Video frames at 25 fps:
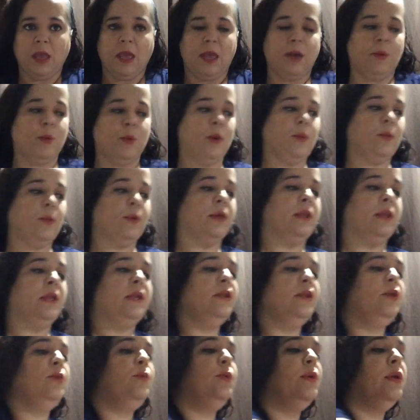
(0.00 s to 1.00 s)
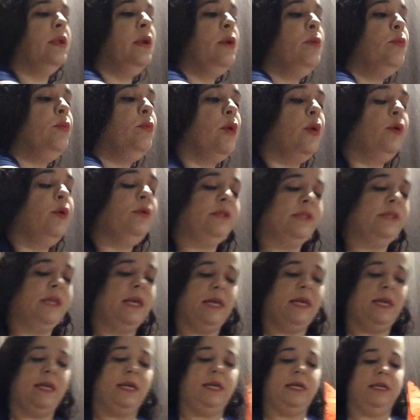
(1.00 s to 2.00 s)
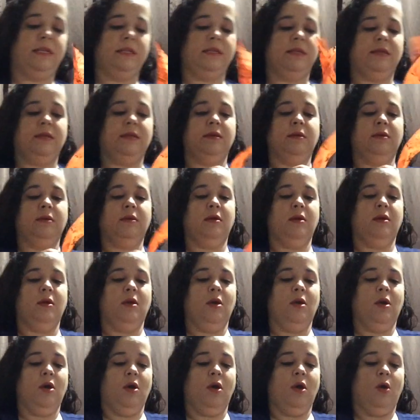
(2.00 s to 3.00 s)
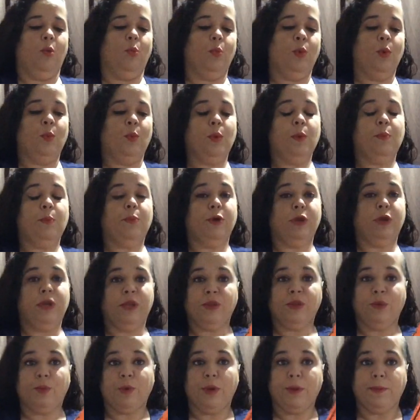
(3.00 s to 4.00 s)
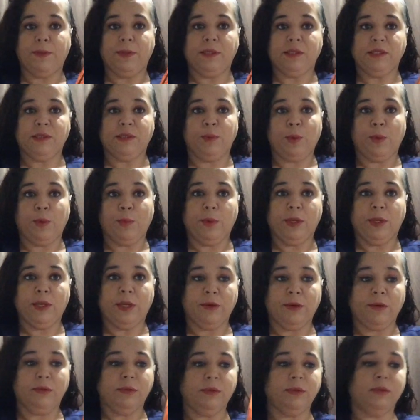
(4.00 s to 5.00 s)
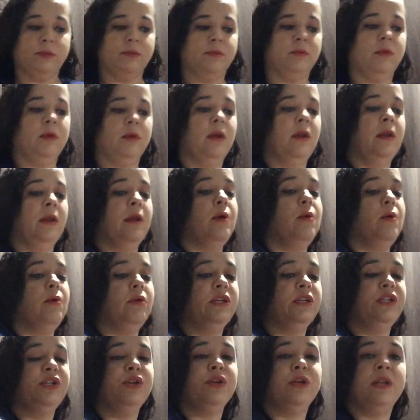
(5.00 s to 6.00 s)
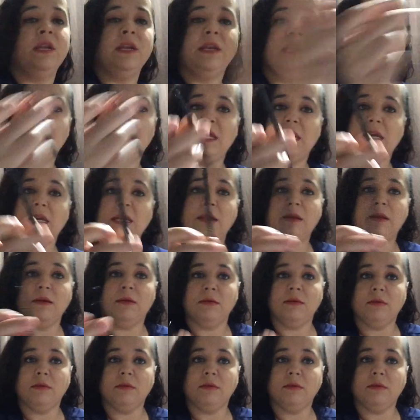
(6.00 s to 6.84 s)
And what we're going to do, we're going to rotate when we put in the ribbons and when we don't. And of course you're going to need